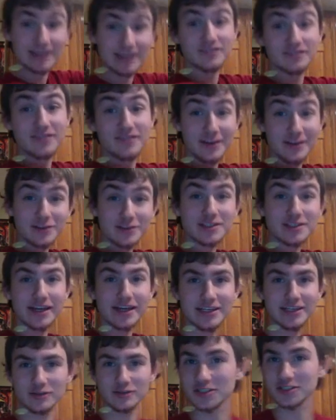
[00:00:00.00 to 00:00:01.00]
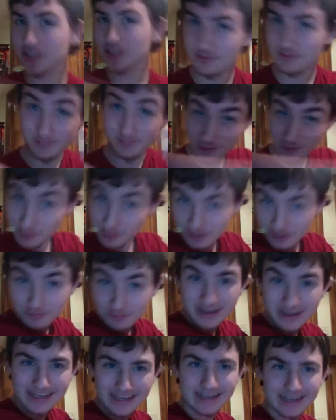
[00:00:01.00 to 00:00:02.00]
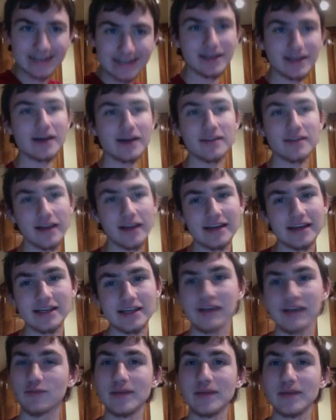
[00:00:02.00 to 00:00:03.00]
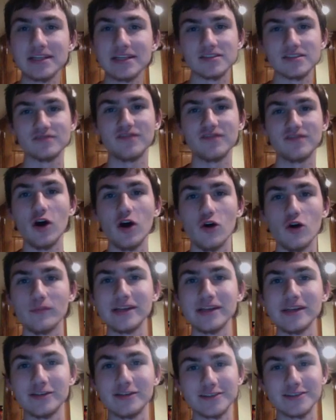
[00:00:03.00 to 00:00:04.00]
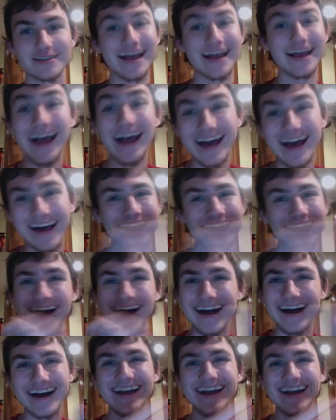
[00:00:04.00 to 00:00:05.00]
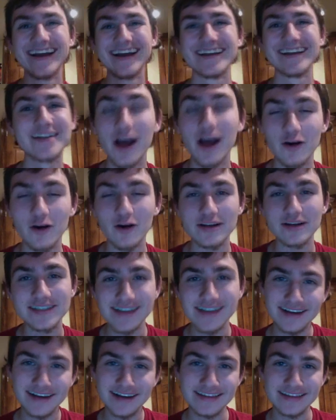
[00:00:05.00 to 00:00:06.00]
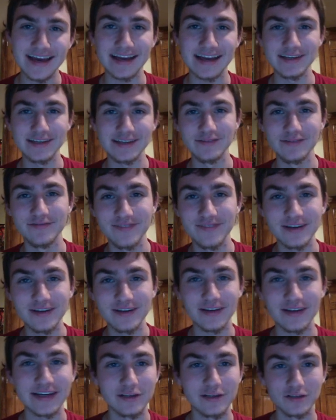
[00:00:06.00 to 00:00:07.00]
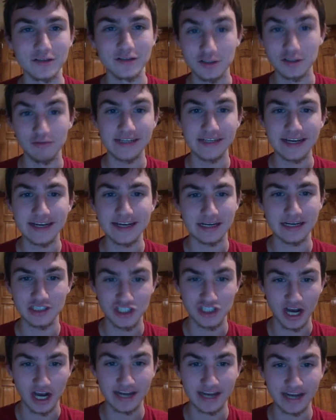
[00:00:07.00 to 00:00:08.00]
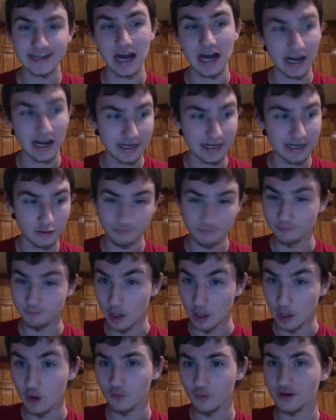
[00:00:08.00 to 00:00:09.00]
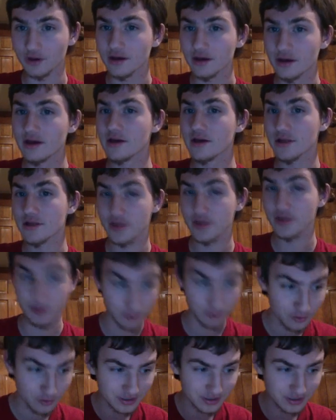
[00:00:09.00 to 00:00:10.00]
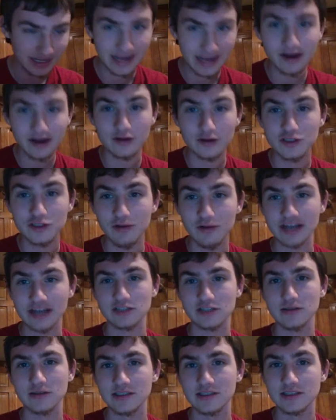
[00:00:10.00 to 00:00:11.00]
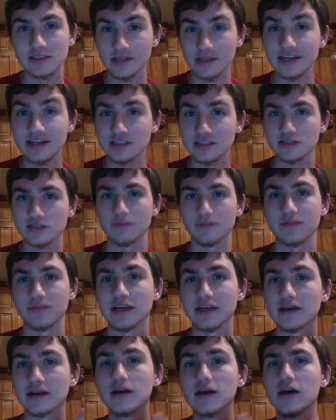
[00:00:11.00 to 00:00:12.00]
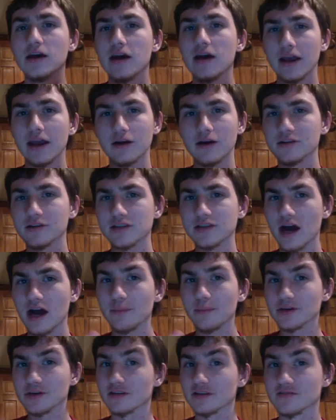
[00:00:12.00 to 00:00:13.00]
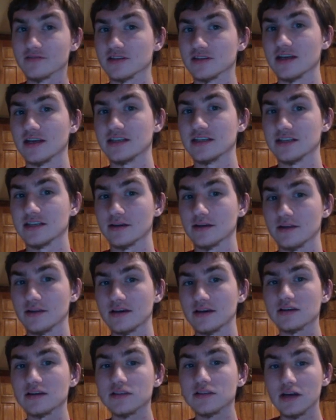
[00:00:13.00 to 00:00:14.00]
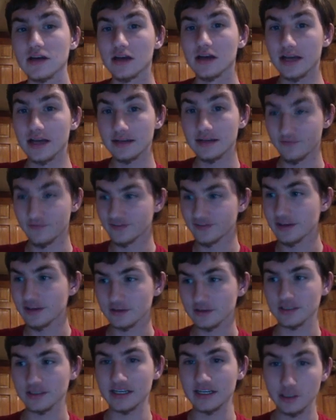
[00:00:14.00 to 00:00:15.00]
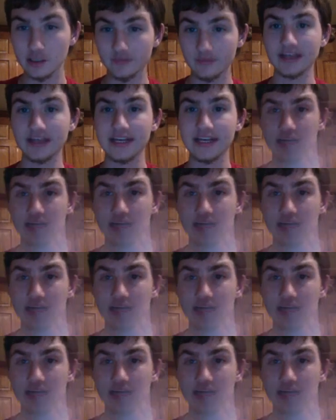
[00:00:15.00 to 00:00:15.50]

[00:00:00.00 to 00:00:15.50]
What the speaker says: it feels like you're swinging it, not like you have a piece of foam and you're just ah. No, it's not that. You feel like you're swinging a giant iron bone through the air to actually slice something. And on the topic of slicing things, it feels like you're making